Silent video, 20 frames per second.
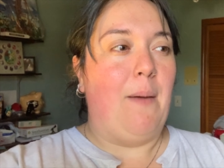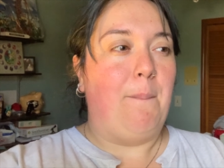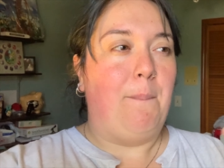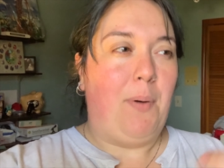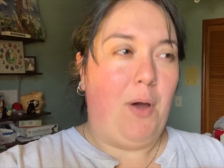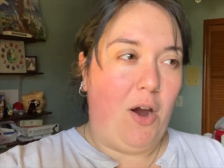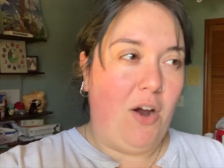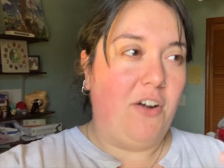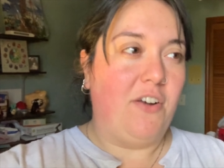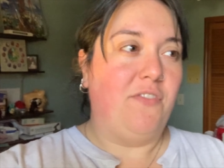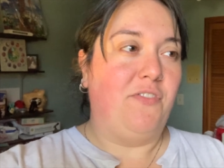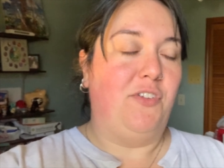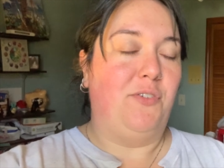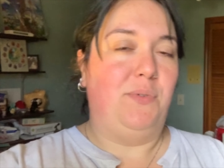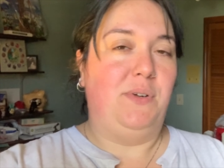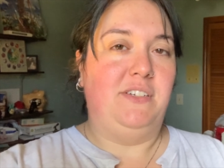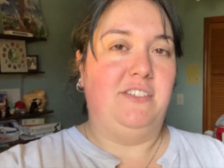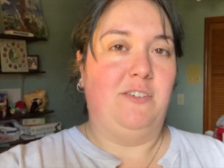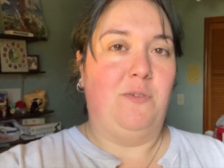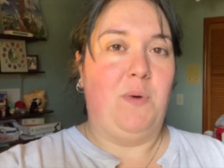part of the
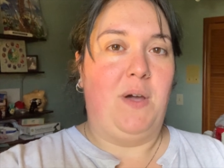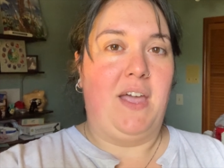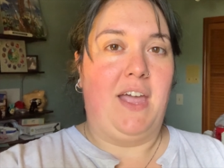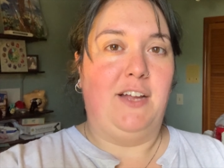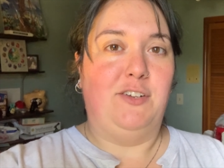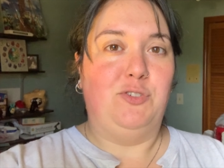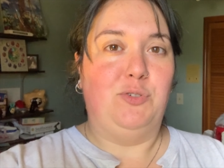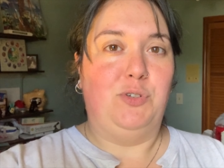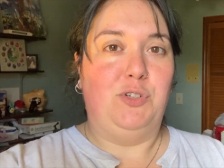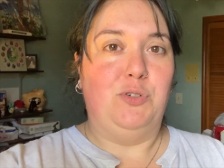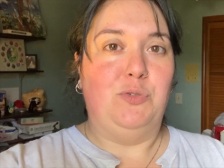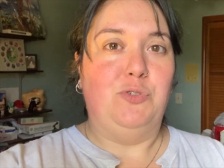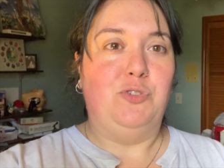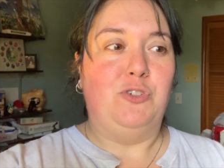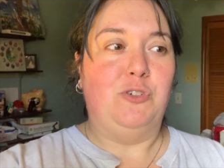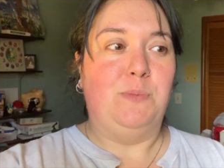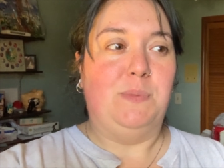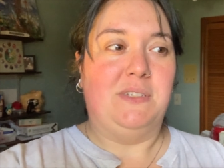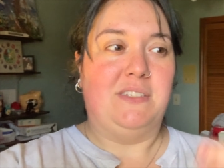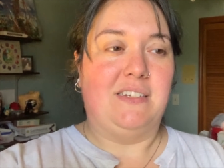reason why I do
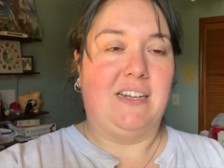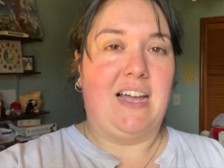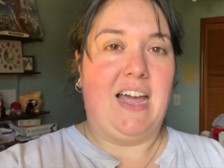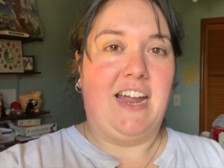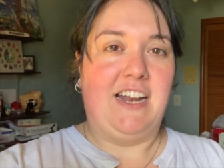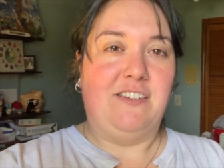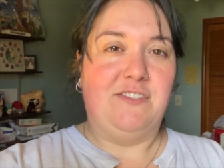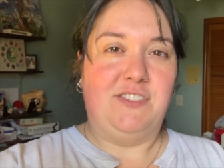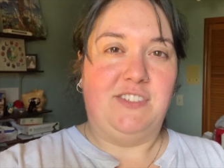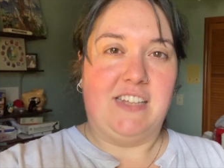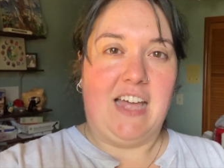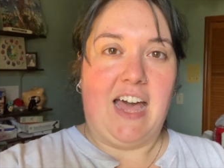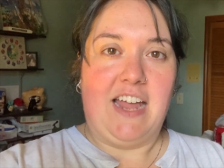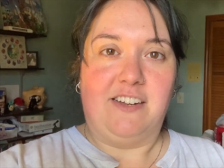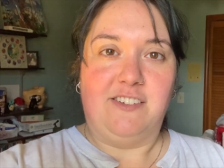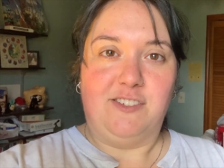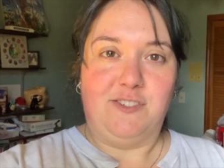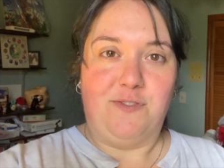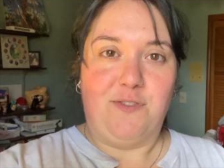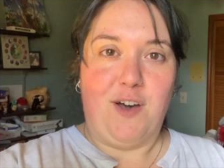YouTube is to kind of
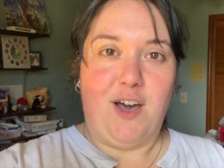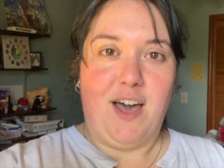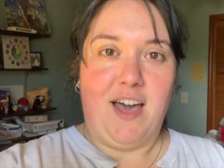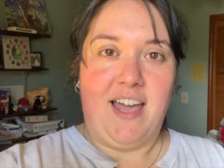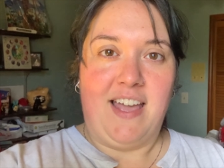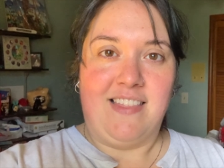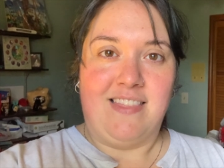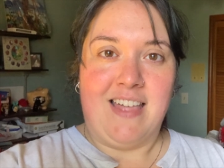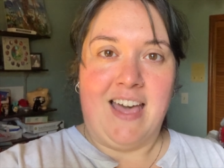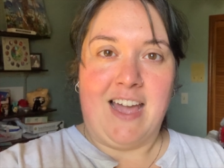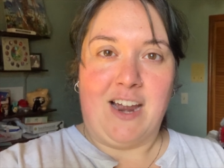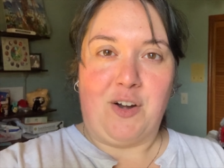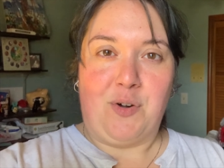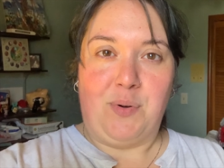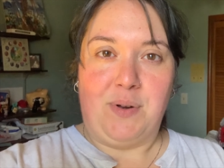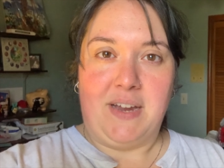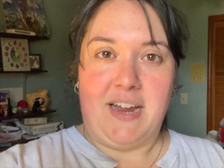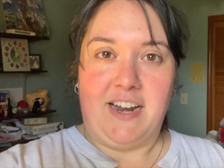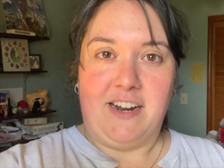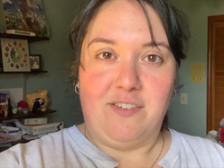satisfy that
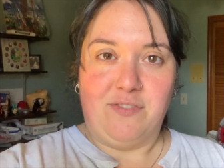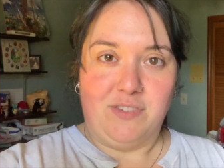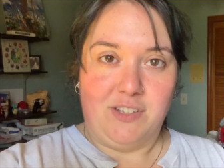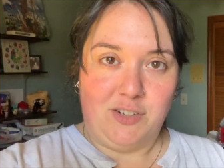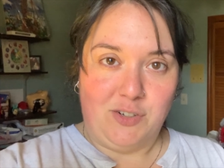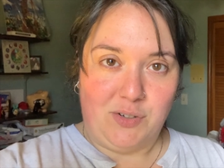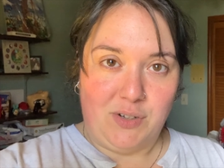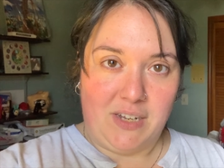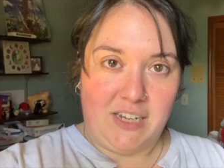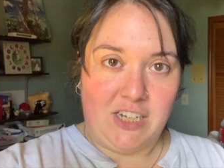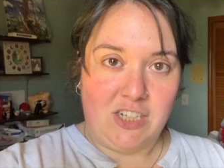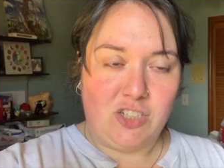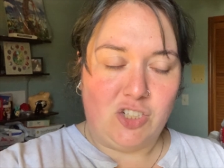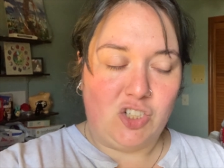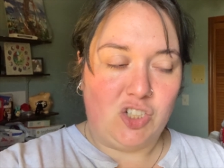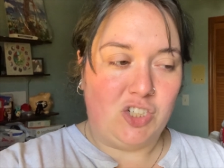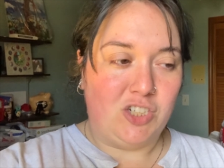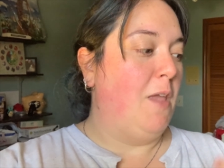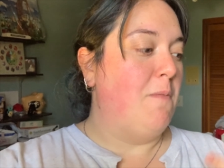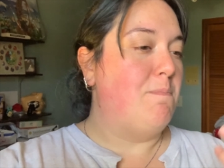creative little
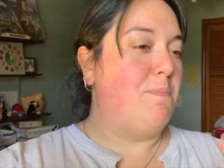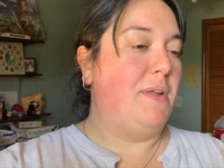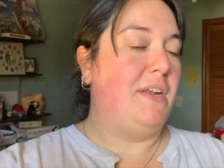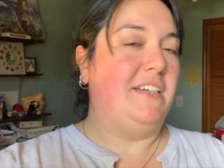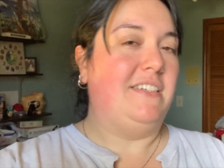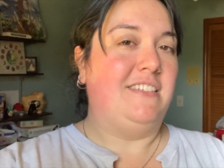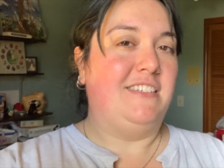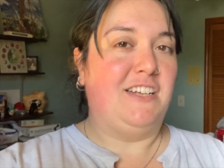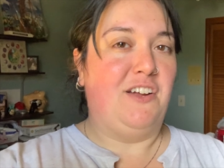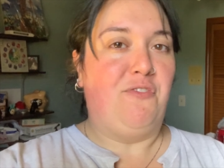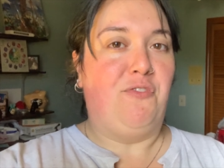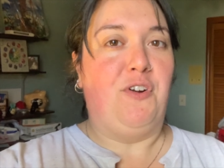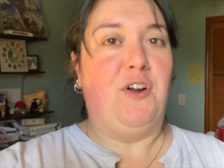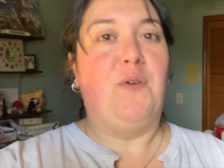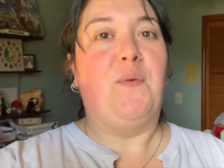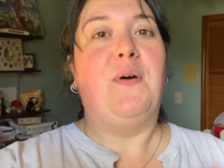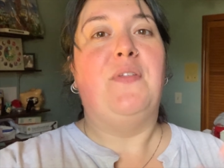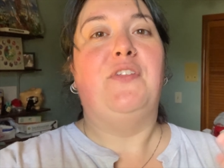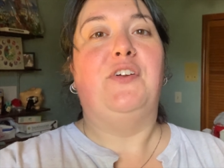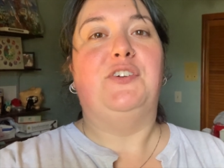itch. But it's
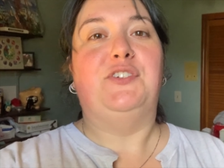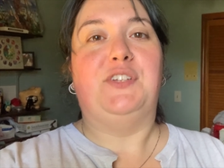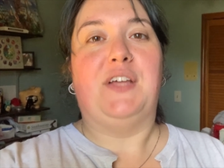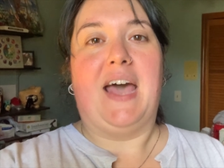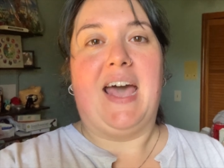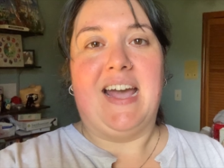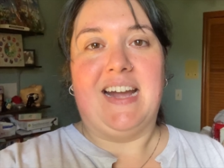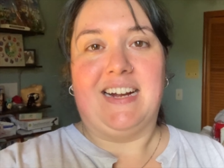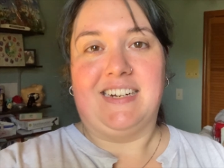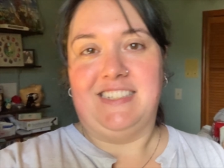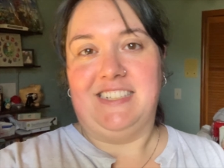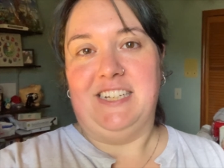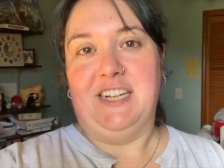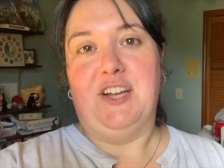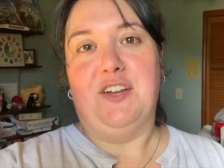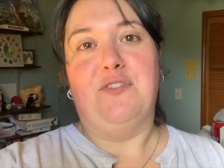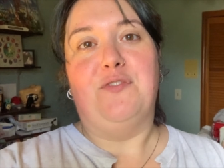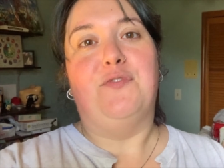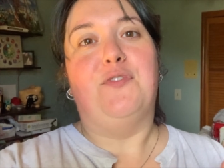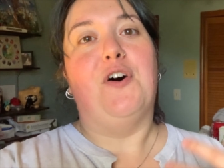different when there's acting
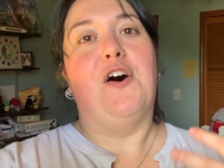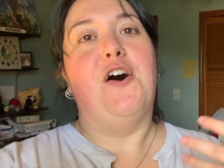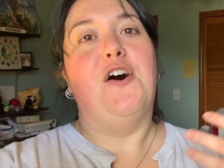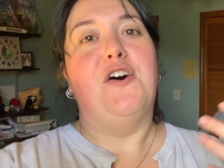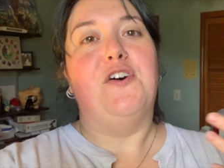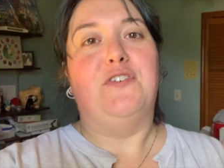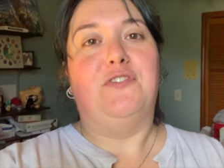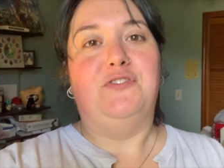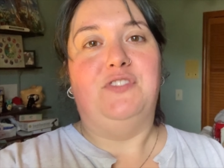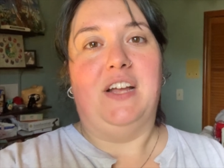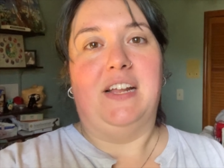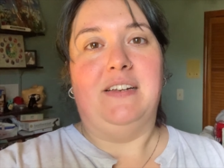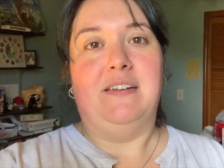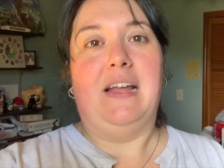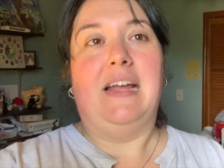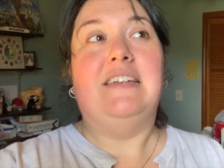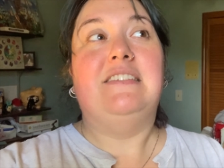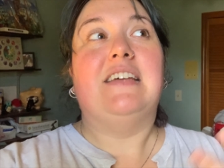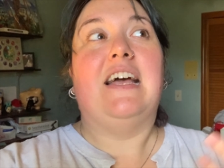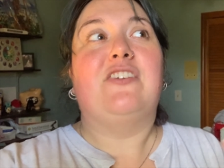involved and
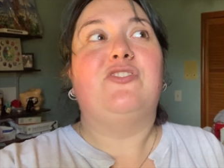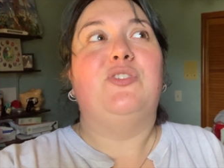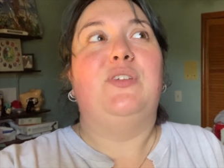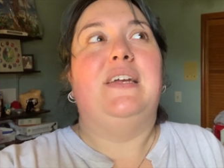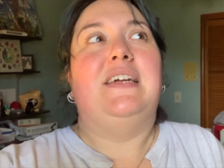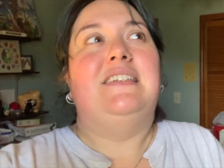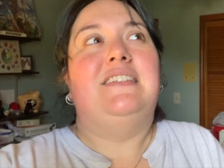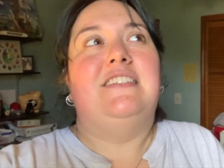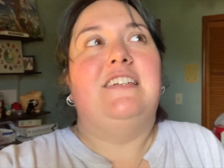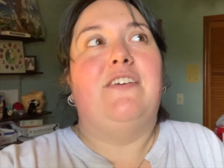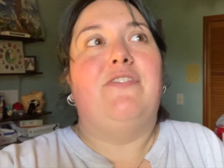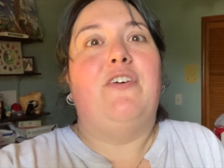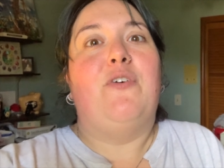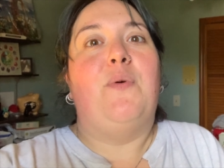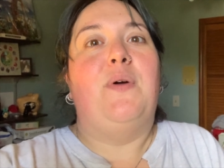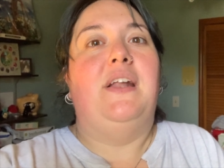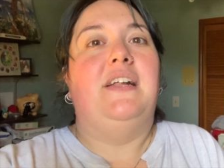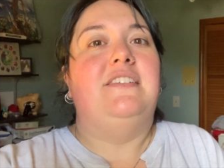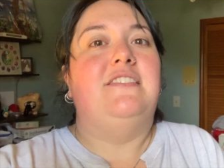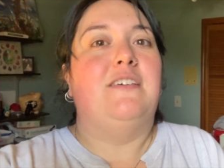it's actually, it's different
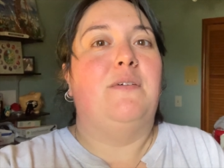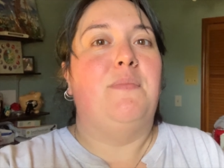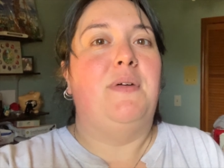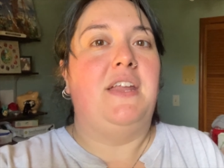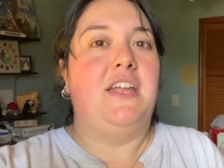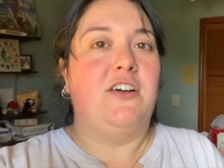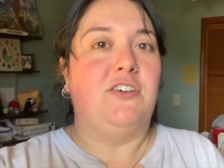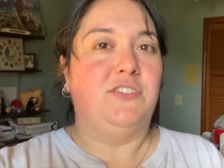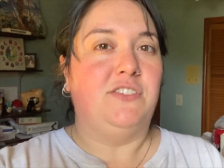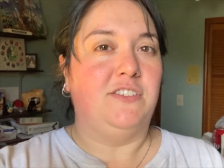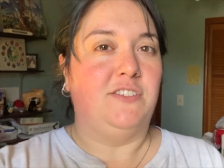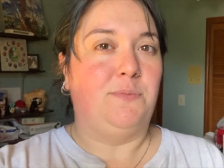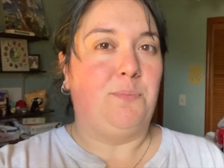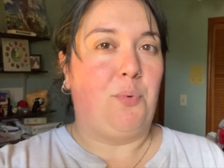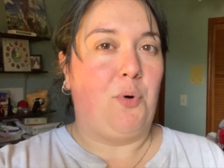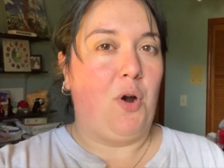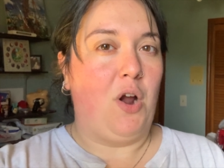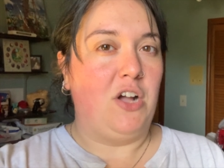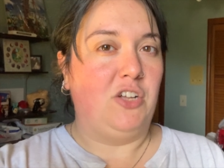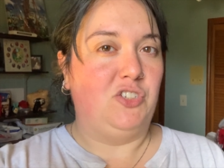when it's somebody else's
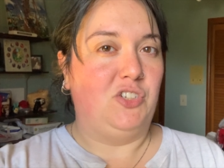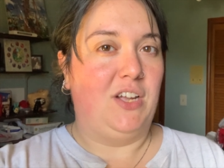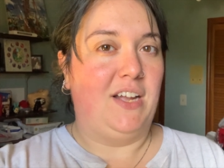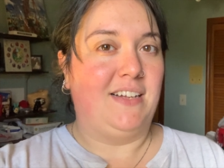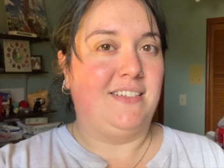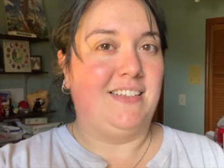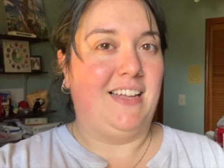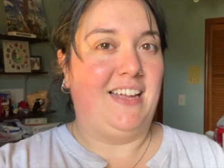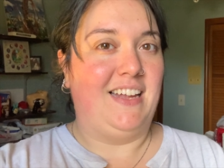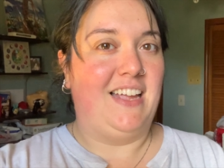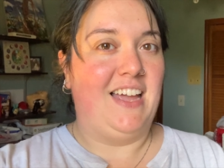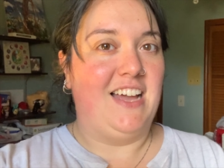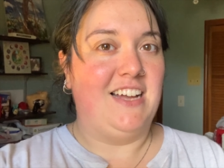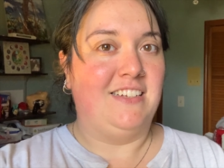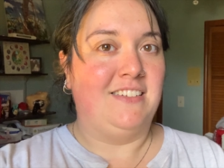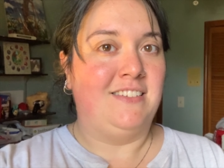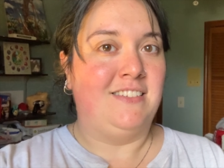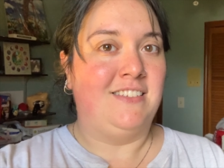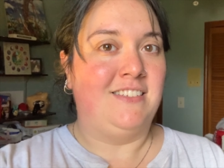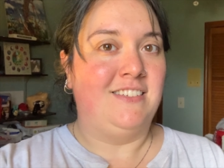project, I
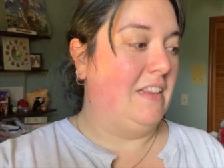guess.